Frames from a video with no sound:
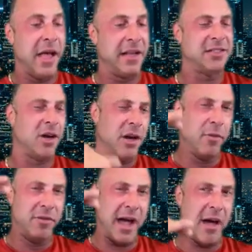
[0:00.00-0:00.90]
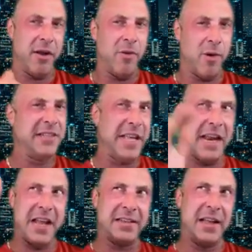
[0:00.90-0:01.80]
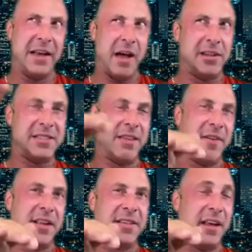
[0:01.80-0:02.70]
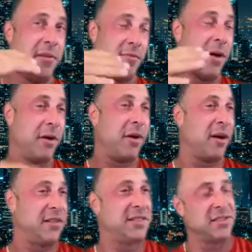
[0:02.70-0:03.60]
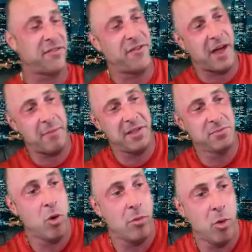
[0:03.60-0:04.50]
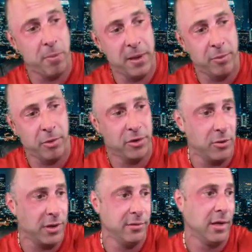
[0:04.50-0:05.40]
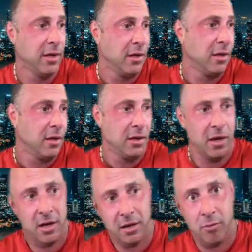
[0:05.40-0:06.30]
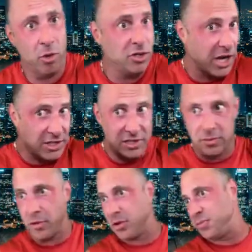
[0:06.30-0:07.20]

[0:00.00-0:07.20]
and it's starting to move down. It was eight out of ten. Now it's seven out of ten, and probably around six to five because more and more people are doing. Uh, more injections, whether